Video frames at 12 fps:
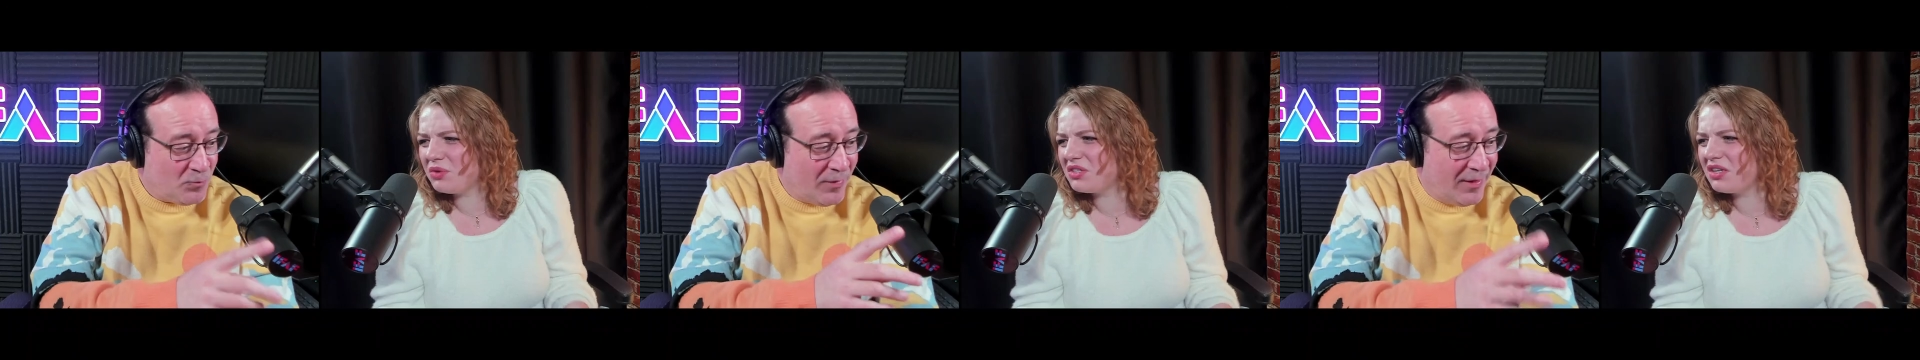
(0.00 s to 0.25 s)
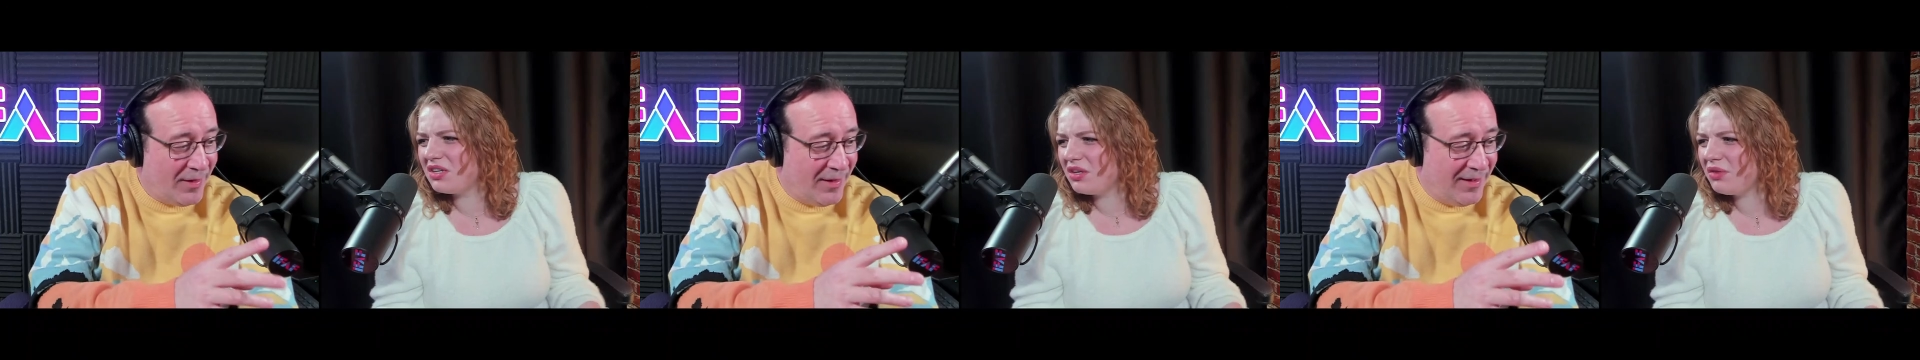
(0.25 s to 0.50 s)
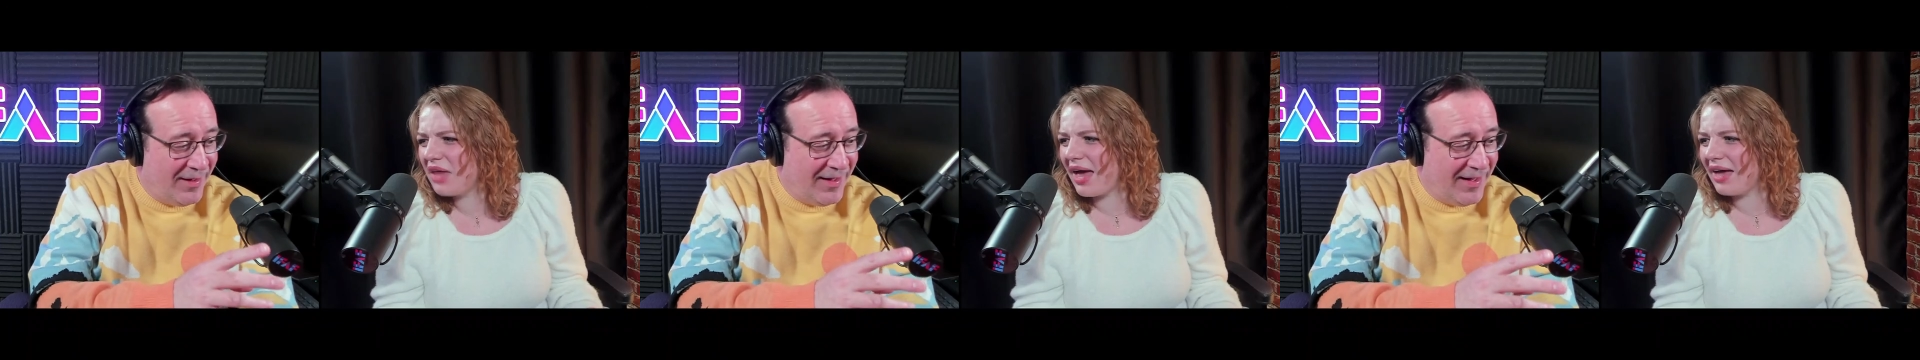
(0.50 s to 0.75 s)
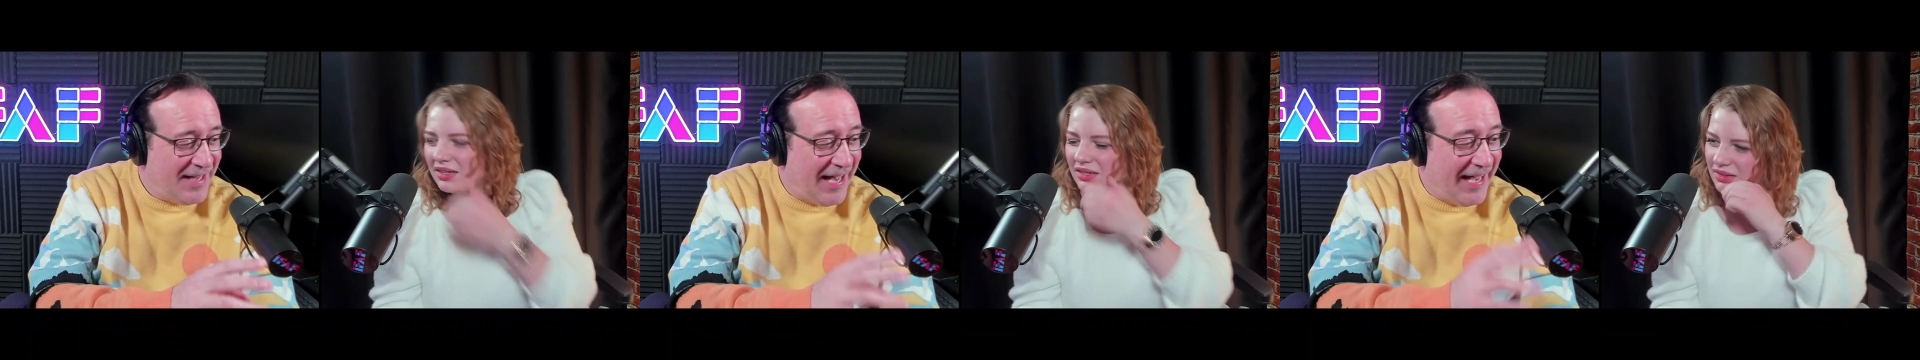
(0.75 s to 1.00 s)
Speaker 1: to do that?
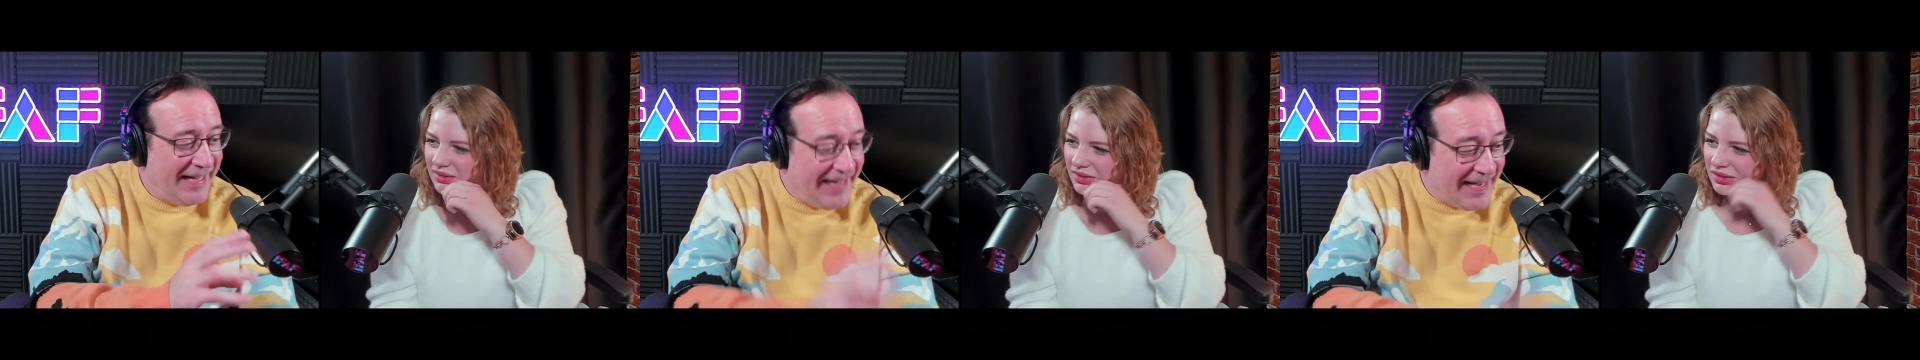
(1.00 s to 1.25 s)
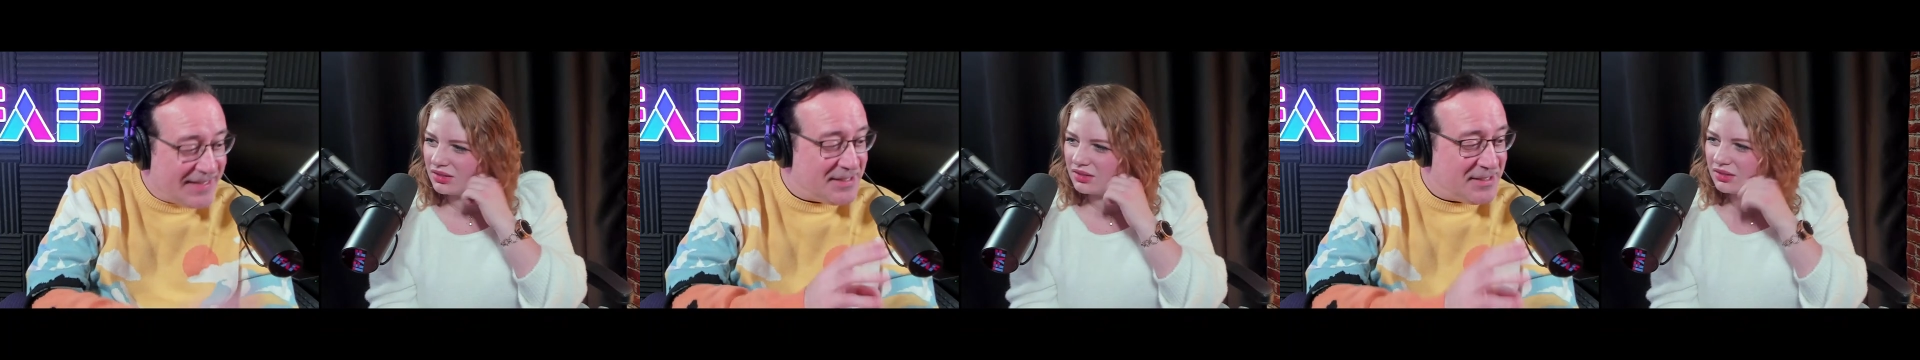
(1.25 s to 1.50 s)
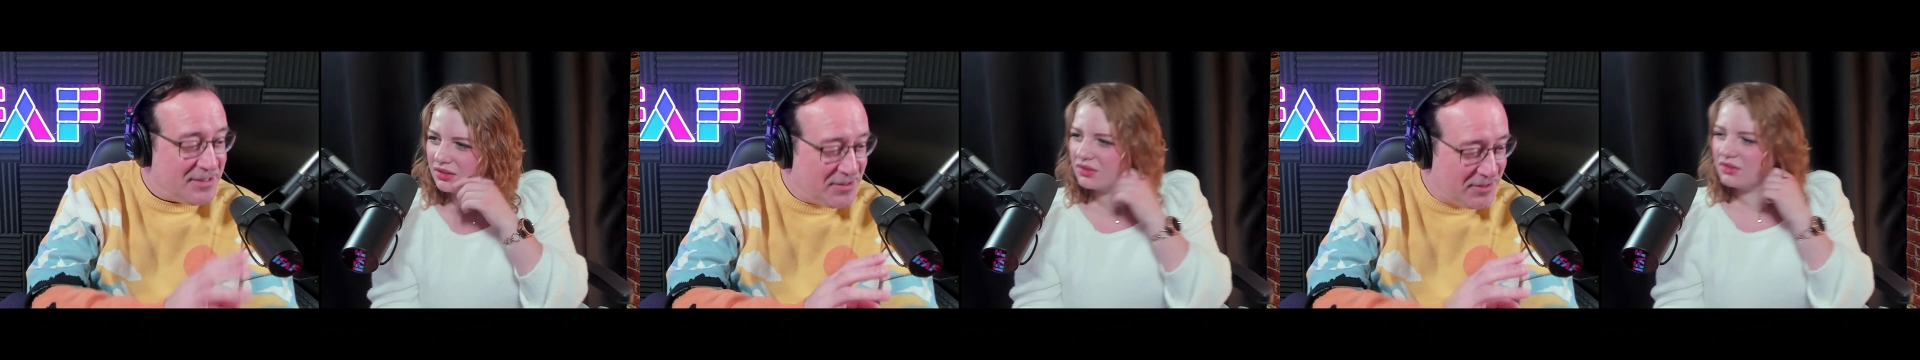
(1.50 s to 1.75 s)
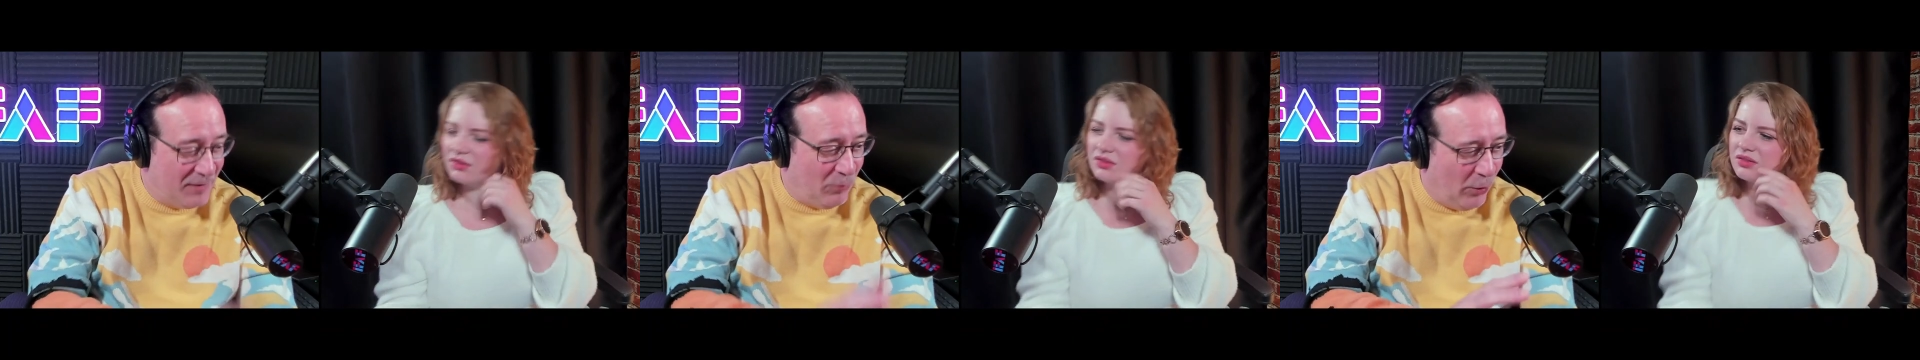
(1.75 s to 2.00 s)
Speaker 2: I guess
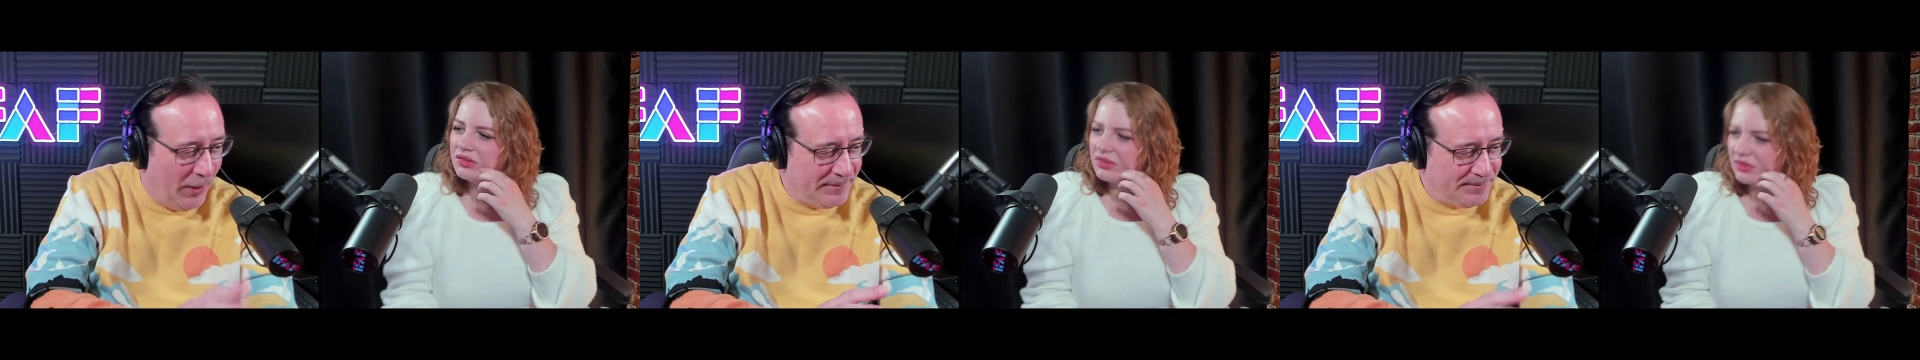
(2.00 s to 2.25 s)
someone